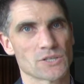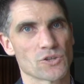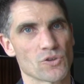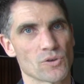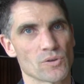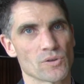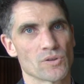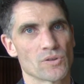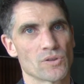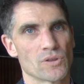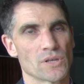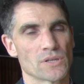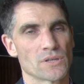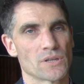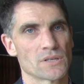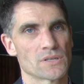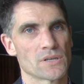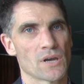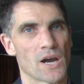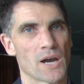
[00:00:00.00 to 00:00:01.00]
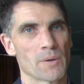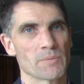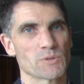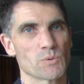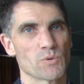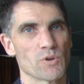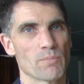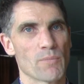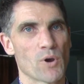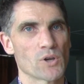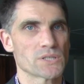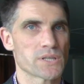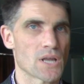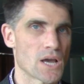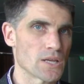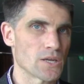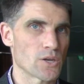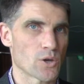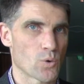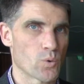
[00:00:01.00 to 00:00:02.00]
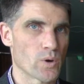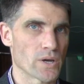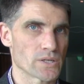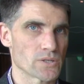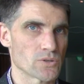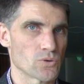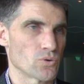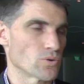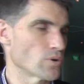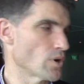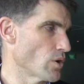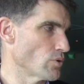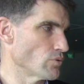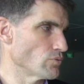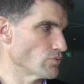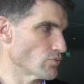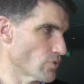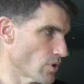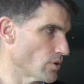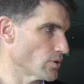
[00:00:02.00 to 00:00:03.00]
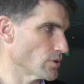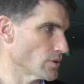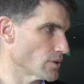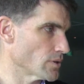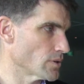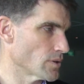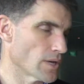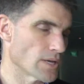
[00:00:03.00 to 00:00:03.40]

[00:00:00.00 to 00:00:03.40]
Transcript: So the times when you're most likely to quit or go wrong